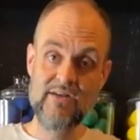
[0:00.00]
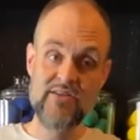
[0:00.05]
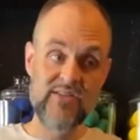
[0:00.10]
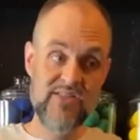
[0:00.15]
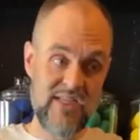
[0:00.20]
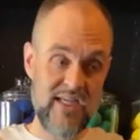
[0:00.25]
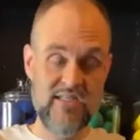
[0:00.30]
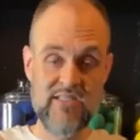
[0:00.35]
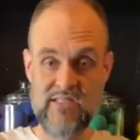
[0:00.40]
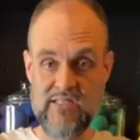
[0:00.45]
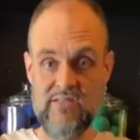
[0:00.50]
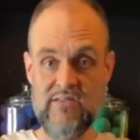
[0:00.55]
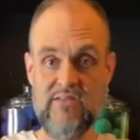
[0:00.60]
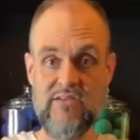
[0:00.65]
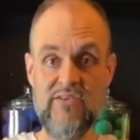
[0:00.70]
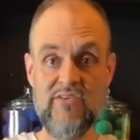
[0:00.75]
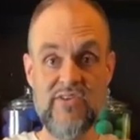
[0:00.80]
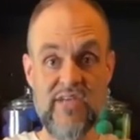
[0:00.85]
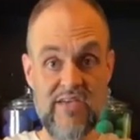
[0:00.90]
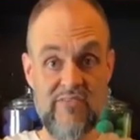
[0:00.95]
Santa.
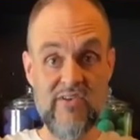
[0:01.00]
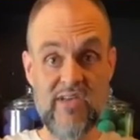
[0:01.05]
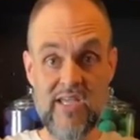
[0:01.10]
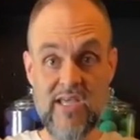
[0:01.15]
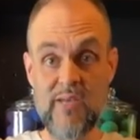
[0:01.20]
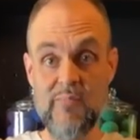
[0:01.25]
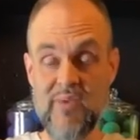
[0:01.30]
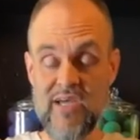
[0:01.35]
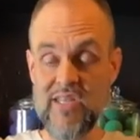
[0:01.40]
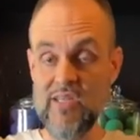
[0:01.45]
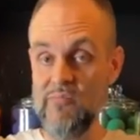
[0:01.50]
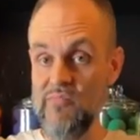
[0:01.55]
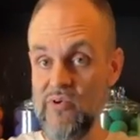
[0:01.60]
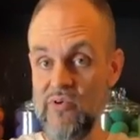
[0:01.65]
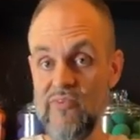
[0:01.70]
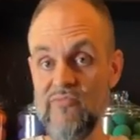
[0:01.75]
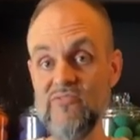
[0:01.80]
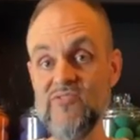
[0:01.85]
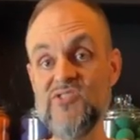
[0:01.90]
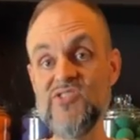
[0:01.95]
David Ginn made the
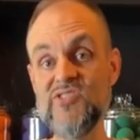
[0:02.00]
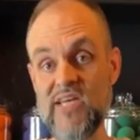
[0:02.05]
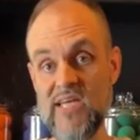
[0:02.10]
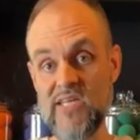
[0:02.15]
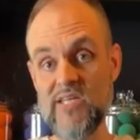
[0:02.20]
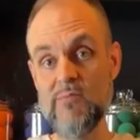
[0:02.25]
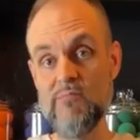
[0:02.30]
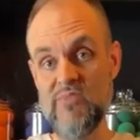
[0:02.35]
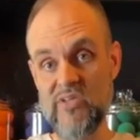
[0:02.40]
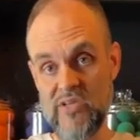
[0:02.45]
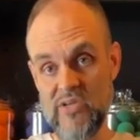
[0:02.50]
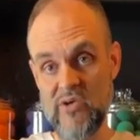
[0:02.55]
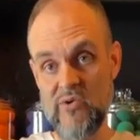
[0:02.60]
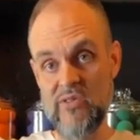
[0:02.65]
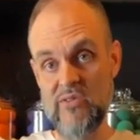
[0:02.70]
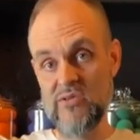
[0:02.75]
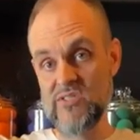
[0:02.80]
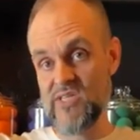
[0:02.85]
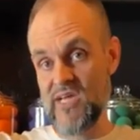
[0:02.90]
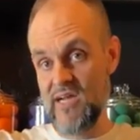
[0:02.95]
beautiful Santa Blendo. He
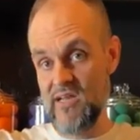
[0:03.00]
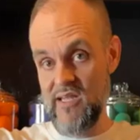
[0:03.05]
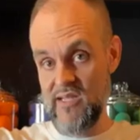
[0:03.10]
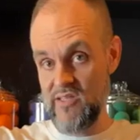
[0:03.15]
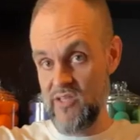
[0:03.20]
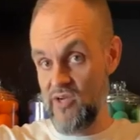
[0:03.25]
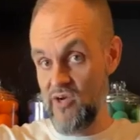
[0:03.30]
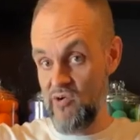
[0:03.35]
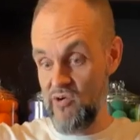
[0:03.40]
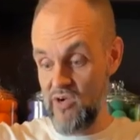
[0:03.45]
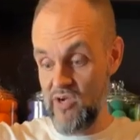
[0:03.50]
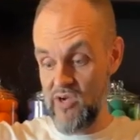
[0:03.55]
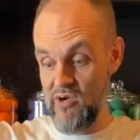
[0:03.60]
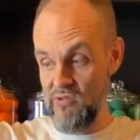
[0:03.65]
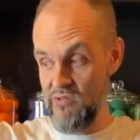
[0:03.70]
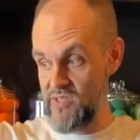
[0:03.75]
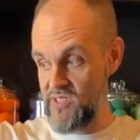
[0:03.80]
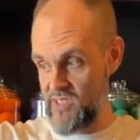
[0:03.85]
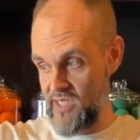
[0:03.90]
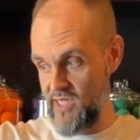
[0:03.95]
looks kind of like the
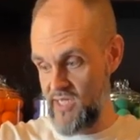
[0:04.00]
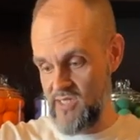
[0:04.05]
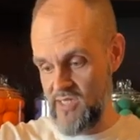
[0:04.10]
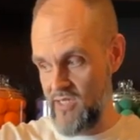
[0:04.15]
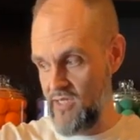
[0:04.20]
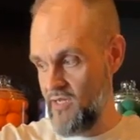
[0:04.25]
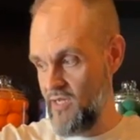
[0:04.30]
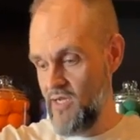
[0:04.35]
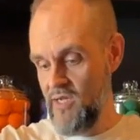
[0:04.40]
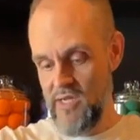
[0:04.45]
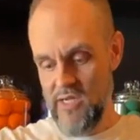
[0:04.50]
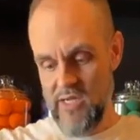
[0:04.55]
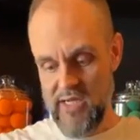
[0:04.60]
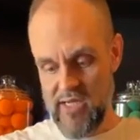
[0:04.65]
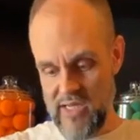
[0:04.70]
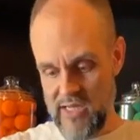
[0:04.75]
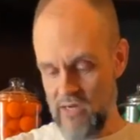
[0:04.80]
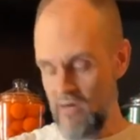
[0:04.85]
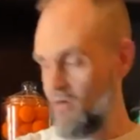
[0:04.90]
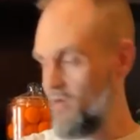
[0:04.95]
Coca-Cola Santa.
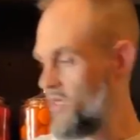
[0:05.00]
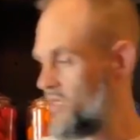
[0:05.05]
Here